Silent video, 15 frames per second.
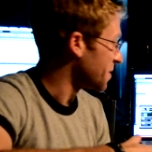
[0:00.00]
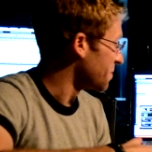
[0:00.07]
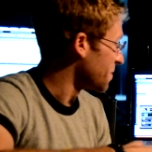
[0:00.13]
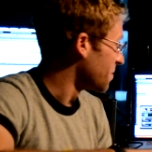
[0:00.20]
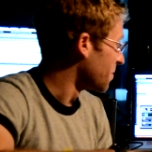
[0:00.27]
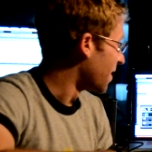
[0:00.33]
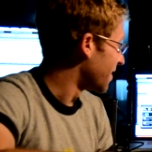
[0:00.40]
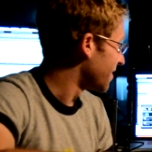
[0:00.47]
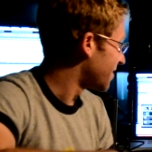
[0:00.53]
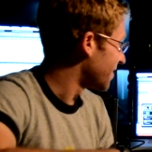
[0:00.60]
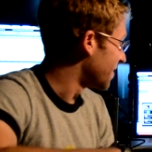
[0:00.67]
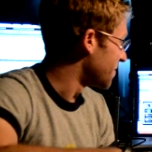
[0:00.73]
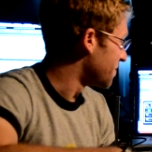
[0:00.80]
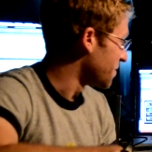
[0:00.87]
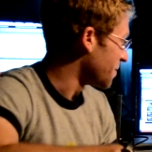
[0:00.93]
we wanted to
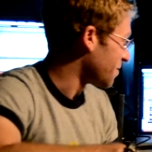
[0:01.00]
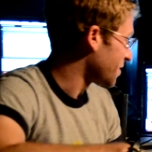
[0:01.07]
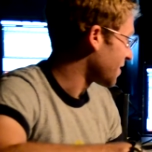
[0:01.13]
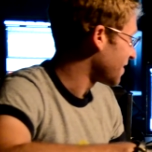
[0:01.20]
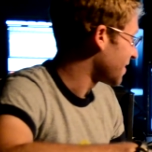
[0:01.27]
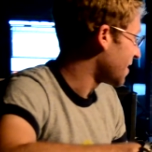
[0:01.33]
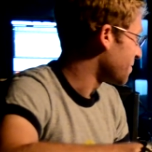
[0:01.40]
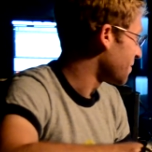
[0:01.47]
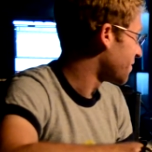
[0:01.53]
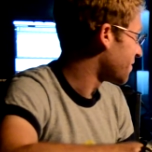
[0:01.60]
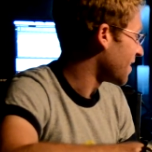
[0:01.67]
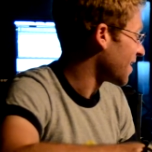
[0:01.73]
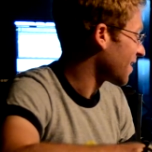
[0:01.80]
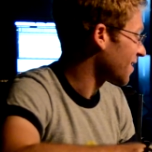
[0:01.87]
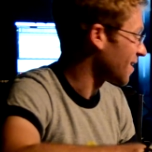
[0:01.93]
do everything that Henry's
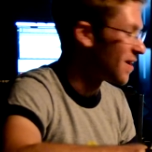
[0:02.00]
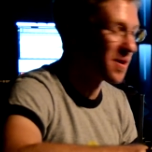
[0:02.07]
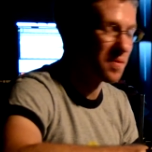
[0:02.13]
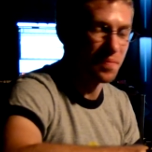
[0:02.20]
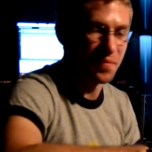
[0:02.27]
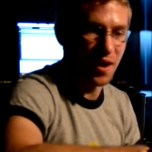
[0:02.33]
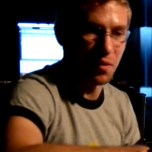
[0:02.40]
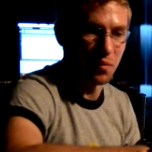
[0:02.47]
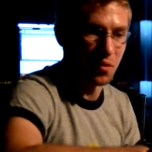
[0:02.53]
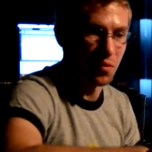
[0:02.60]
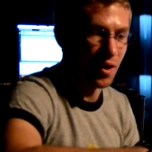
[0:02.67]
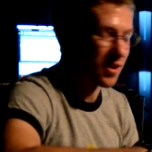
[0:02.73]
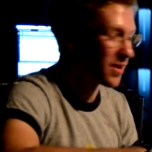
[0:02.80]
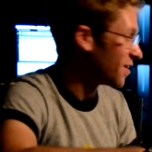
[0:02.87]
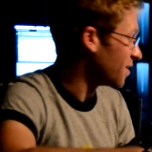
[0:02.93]
saying, and we
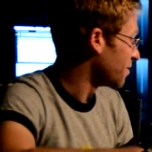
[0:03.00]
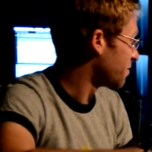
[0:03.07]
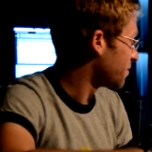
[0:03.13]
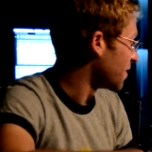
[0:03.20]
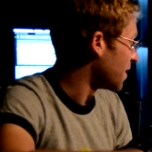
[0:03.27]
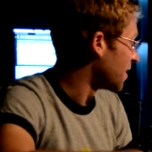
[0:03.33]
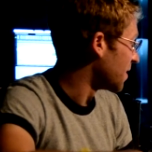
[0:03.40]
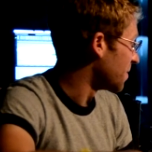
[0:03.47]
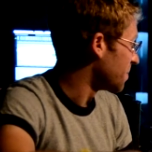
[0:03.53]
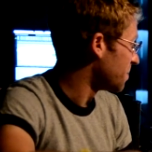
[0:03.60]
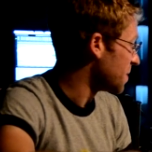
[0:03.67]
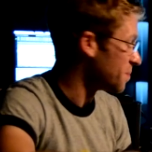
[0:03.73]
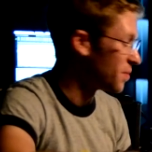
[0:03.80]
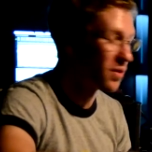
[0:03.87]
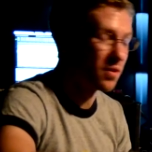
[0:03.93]
want to give
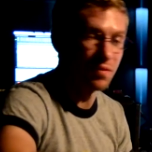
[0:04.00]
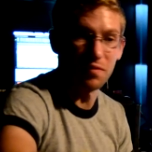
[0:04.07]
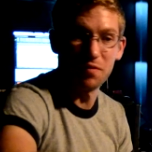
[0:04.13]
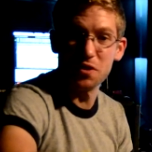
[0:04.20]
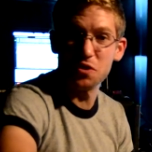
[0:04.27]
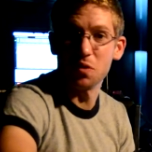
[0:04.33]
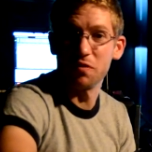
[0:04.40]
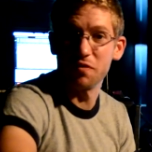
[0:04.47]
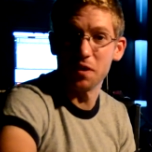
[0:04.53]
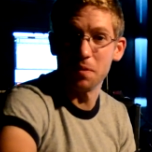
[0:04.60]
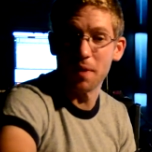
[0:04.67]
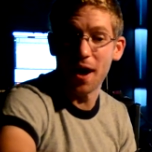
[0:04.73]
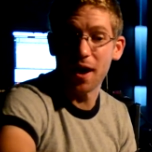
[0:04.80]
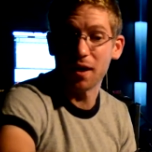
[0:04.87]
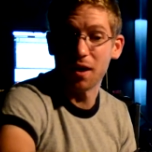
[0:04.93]
people visual
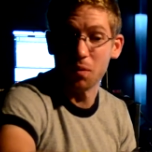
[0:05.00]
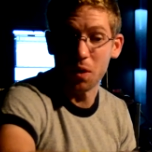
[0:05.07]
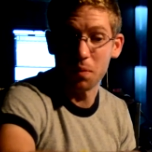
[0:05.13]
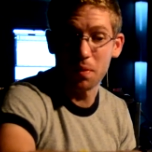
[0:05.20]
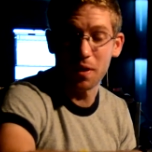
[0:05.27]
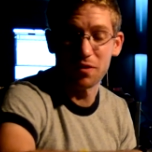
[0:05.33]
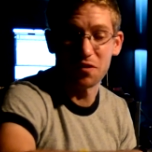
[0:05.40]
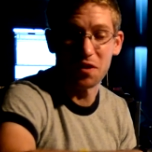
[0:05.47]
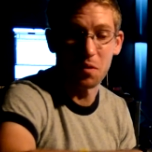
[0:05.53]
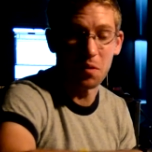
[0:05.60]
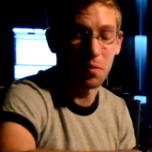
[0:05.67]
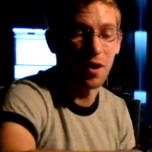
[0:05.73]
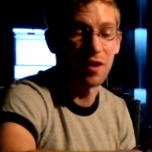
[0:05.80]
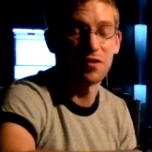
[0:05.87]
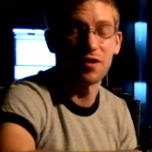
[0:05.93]
feedback on what buttons they were
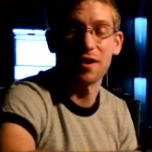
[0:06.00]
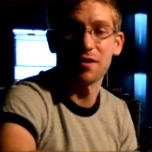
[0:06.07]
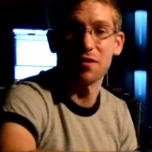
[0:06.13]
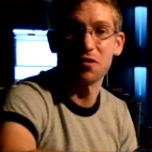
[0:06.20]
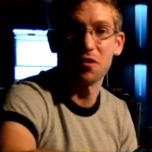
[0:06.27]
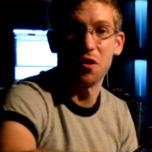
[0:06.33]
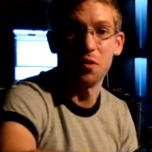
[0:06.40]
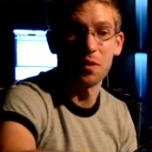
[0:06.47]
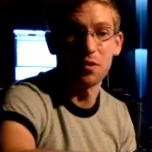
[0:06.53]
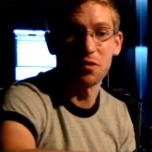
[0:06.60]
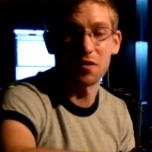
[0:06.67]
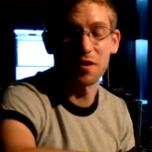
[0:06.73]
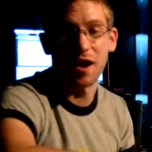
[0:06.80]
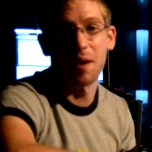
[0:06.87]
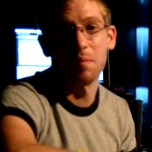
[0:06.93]
pressing. So we used
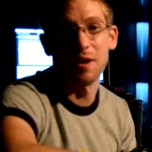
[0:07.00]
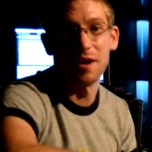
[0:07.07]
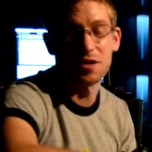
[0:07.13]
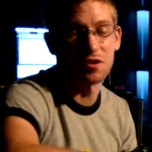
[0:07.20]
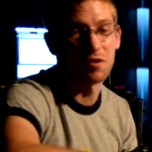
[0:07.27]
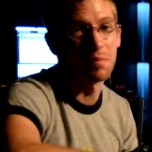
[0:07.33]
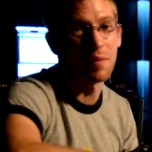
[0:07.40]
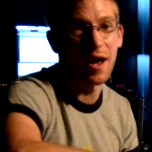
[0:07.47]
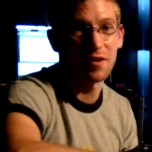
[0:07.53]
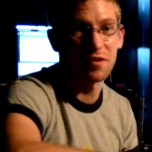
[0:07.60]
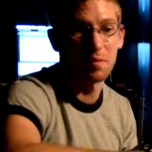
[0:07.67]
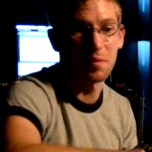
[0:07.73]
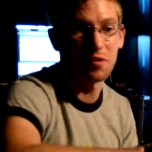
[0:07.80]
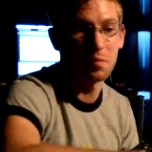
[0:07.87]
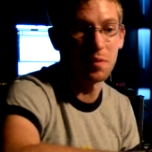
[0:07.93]
a combination of Max
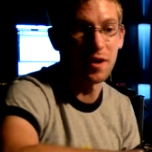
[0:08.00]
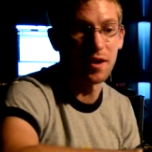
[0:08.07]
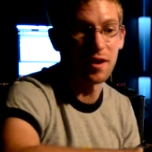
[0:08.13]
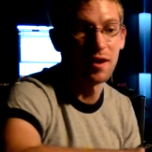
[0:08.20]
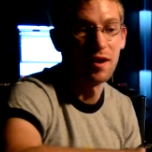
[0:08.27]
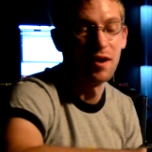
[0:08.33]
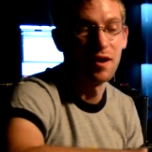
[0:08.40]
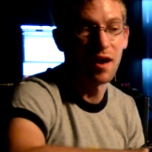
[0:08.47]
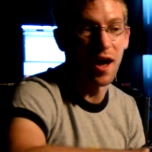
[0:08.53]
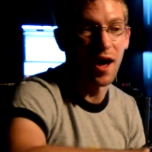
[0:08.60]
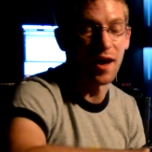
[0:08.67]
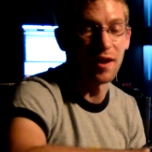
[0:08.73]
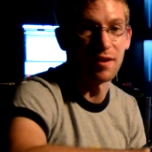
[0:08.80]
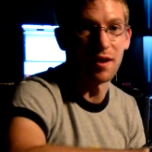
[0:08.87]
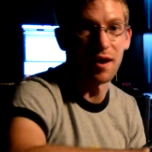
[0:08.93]
MSP
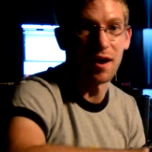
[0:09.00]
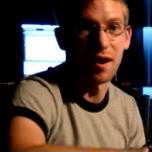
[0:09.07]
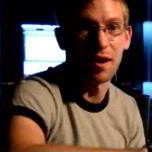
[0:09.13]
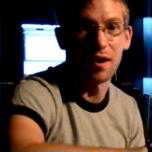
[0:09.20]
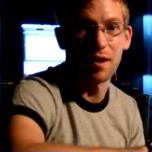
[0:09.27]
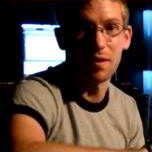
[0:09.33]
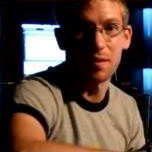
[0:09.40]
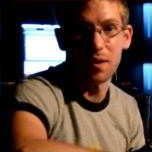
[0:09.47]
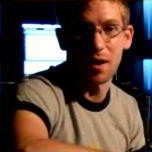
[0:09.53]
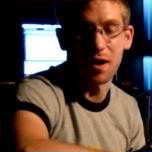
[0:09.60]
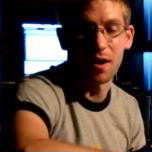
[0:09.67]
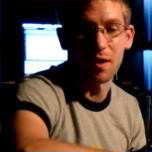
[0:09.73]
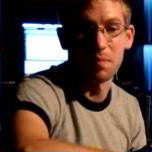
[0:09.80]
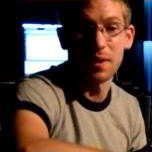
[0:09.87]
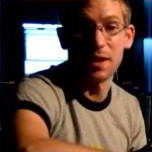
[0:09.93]
and
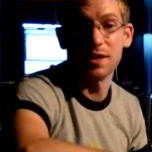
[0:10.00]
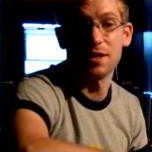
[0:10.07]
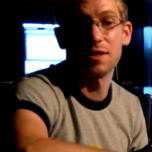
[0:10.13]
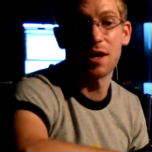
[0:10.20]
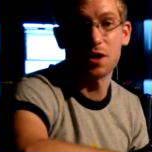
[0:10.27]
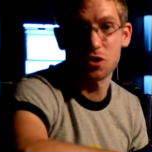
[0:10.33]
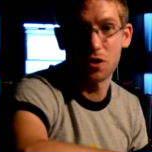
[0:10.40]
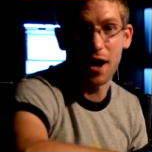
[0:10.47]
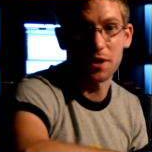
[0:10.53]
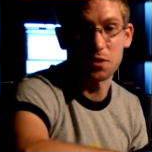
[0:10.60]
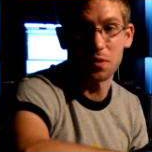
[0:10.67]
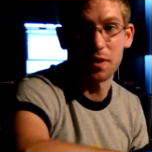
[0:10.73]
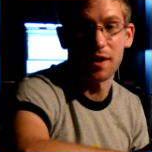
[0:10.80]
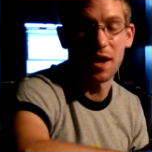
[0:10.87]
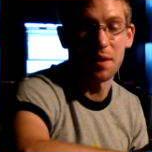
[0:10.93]
MIDI send tracks
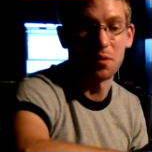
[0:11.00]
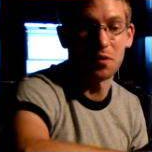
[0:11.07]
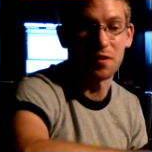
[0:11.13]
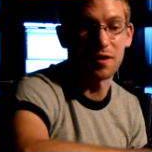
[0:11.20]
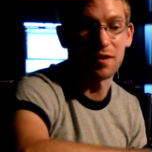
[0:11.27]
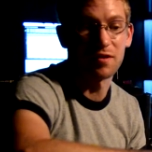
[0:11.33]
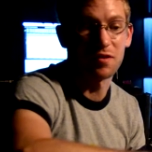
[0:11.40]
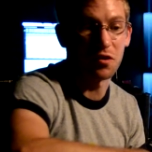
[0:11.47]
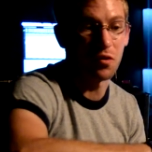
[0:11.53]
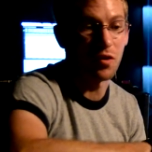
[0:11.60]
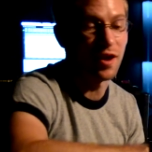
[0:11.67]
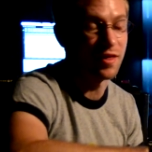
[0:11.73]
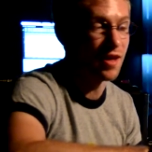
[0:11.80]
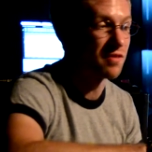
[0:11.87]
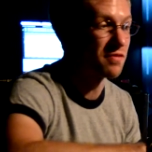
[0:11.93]
within Ableton to
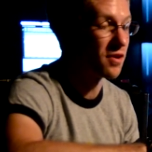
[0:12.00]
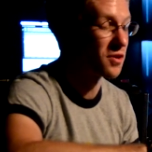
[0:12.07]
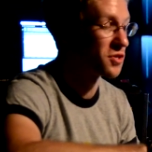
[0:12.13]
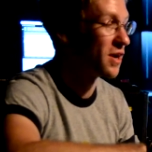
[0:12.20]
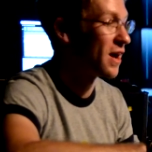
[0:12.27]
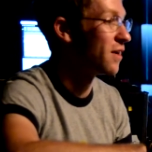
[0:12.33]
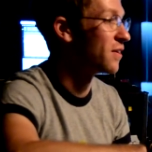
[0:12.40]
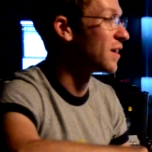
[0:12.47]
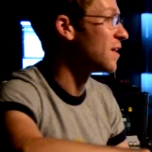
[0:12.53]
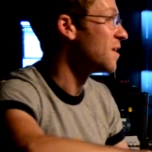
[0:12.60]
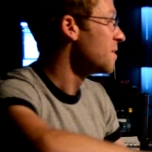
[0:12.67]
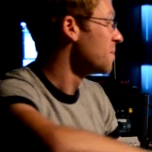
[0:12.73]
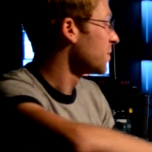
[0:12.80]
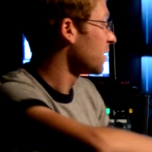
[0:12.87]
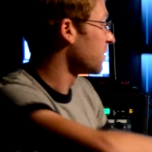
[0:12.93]
create that functionality.
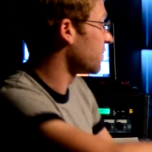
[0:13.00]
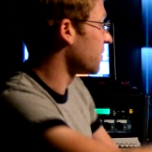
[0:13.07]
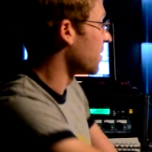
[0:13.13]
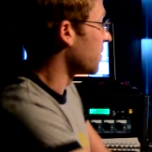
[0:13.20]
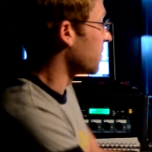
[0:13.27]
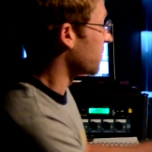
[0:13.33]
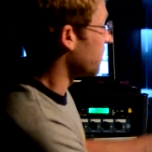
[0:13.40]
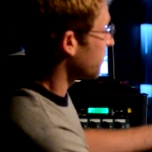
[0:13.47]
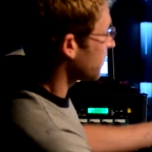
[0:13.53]
So